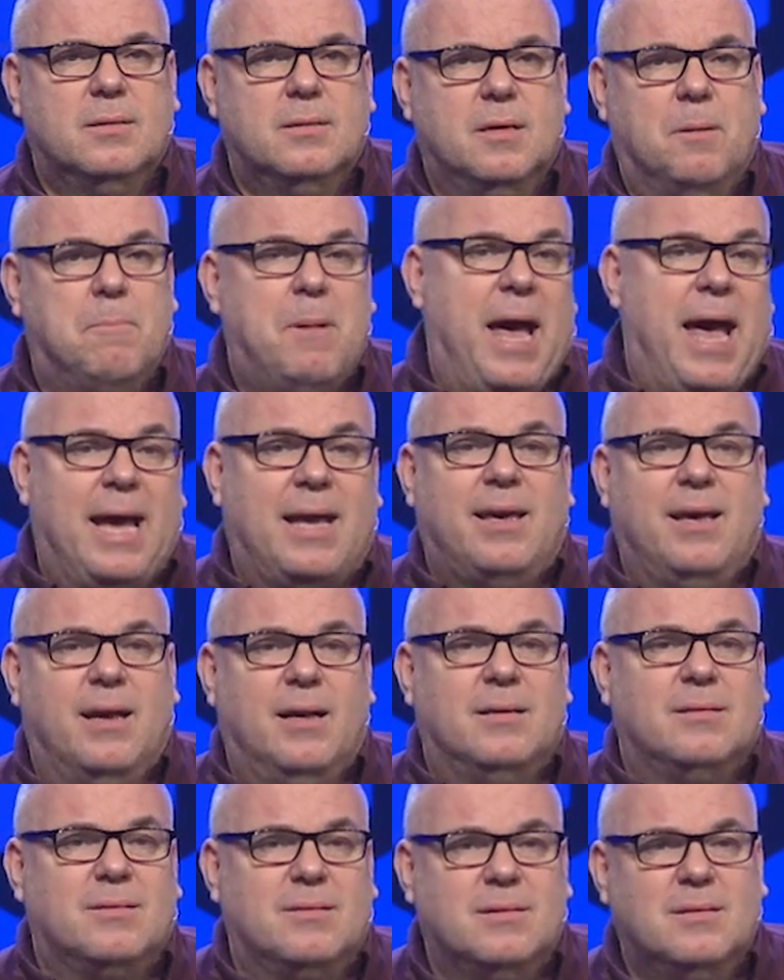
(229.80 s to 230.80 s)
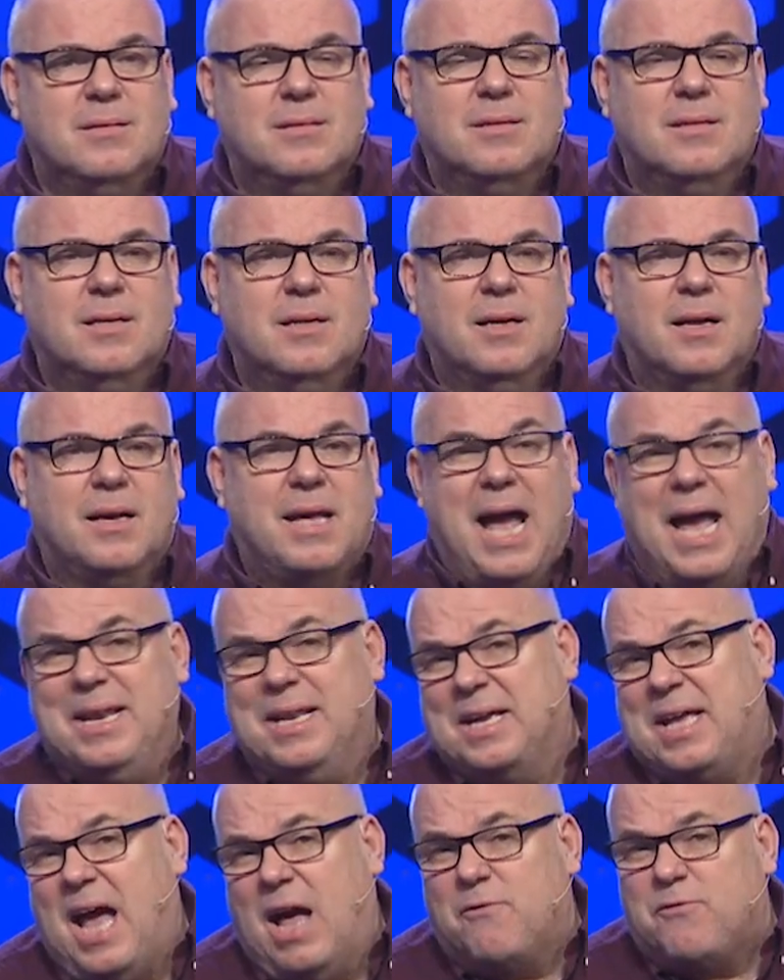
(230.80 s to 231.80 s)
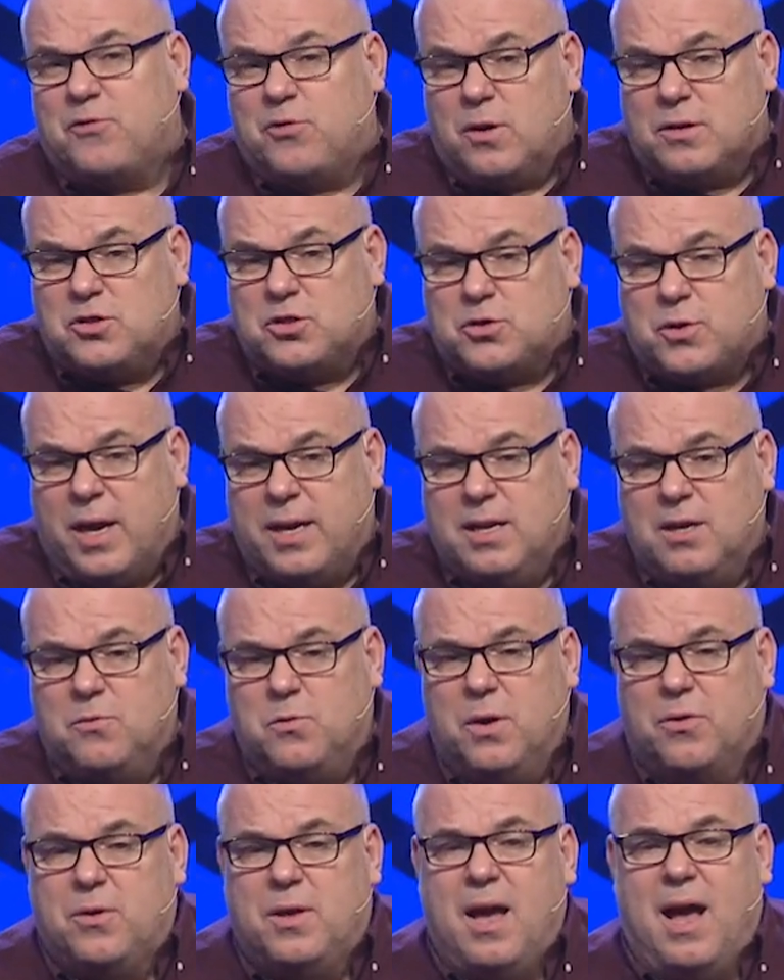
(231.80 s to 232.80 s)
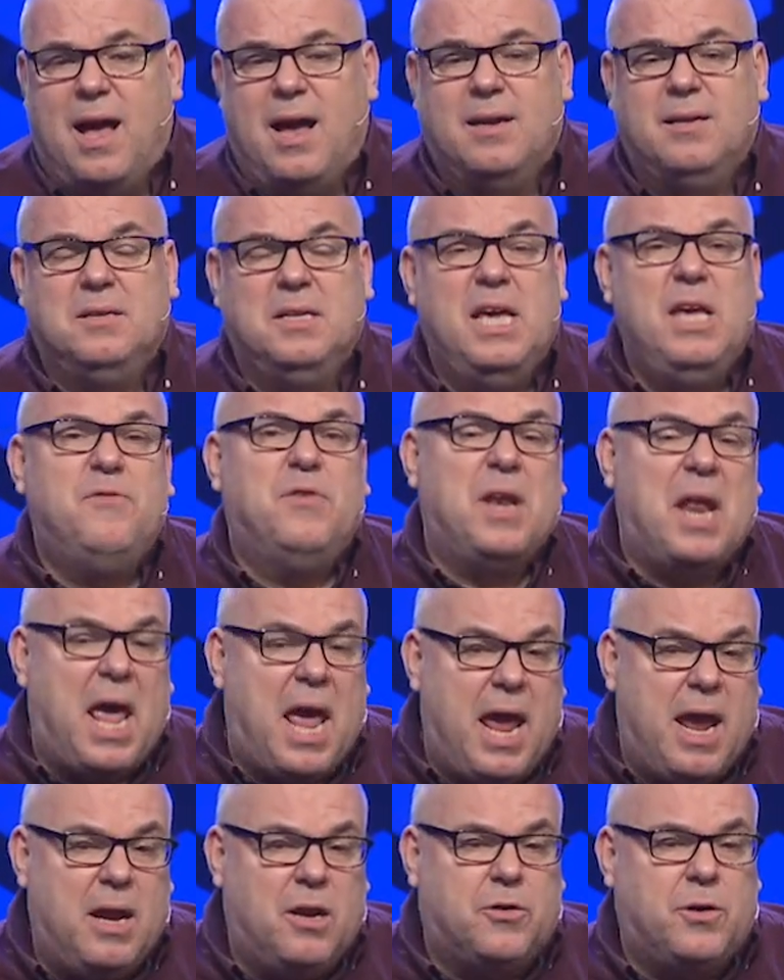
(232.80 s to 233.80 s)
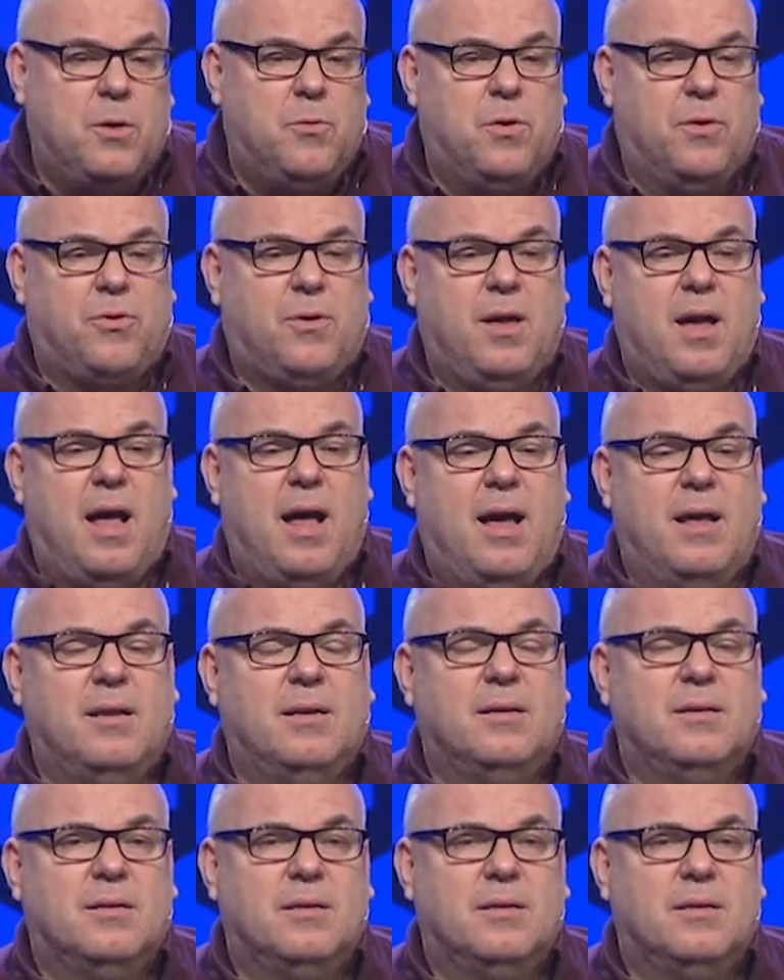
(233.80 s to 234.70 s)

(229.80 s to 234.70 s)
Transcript: Habakkuk kind of got frustrated with God, even angry with God.